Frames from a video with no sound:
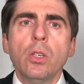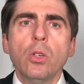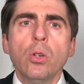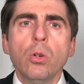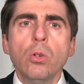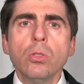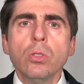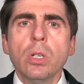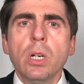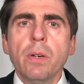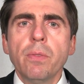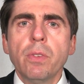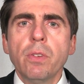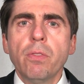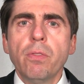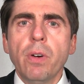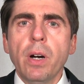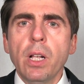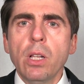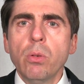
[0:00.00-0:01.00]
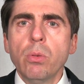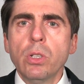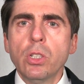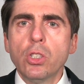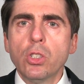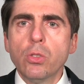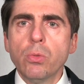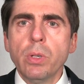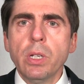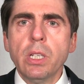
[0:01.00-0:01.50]
You also have to follow a
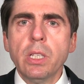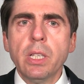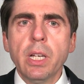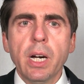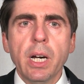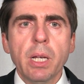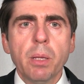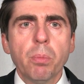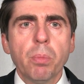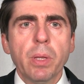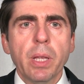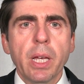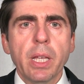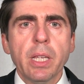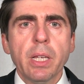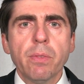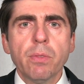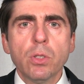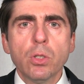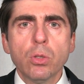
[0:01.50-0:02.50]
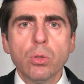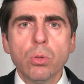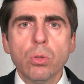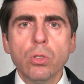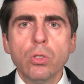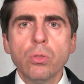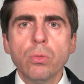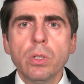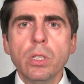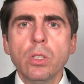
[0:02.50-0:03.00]
strict diet plan after
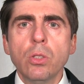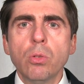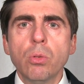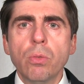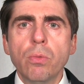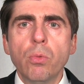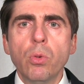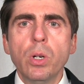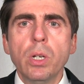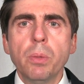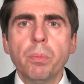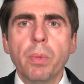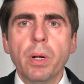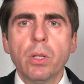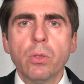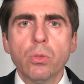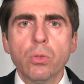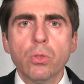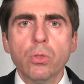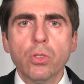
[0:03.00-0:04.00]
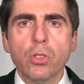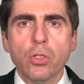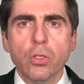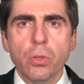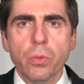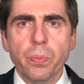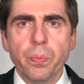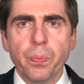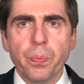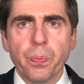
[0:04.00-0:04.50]
surgery to avoid
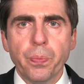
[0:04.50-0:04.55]
malnutrition.